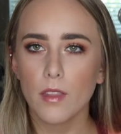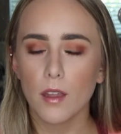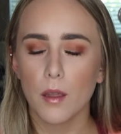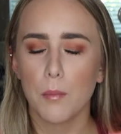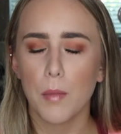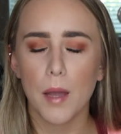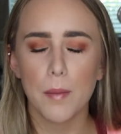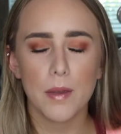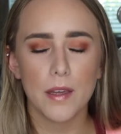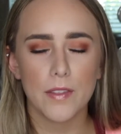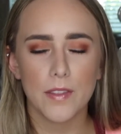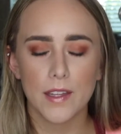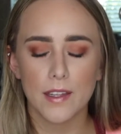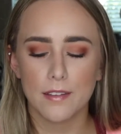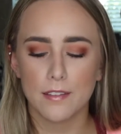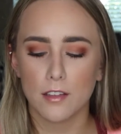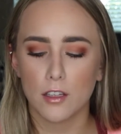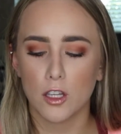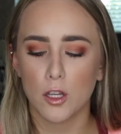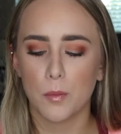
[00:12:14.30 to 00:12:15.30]
My big thing
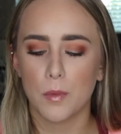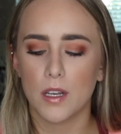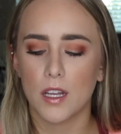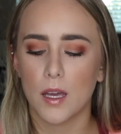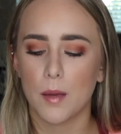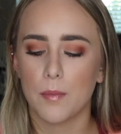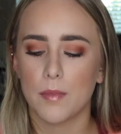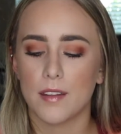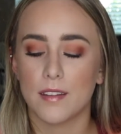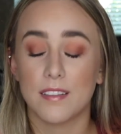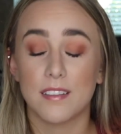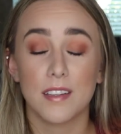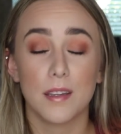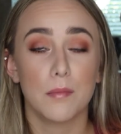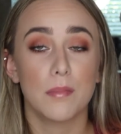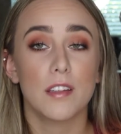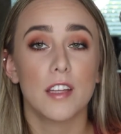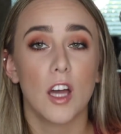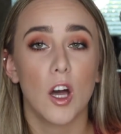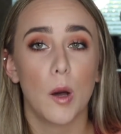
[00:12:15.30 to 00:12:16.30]
is aluminum. This
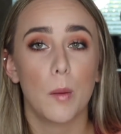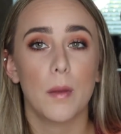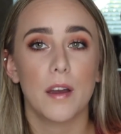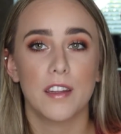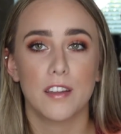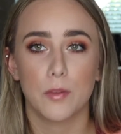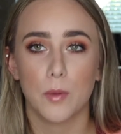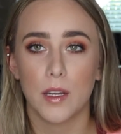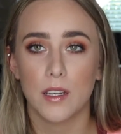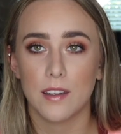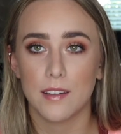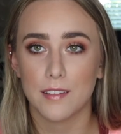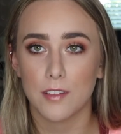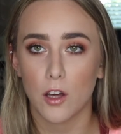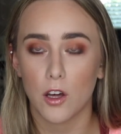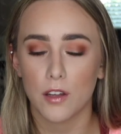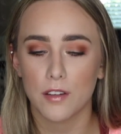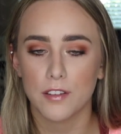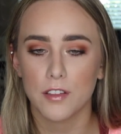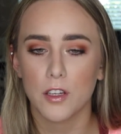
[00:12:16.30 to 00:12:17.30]
seems to help my sweatness
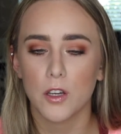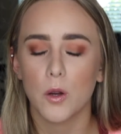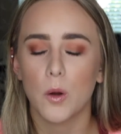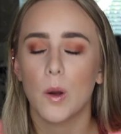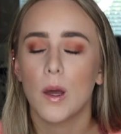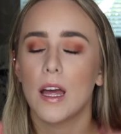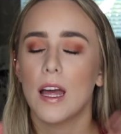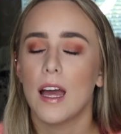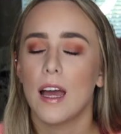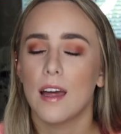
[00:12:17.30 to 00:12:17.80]
also.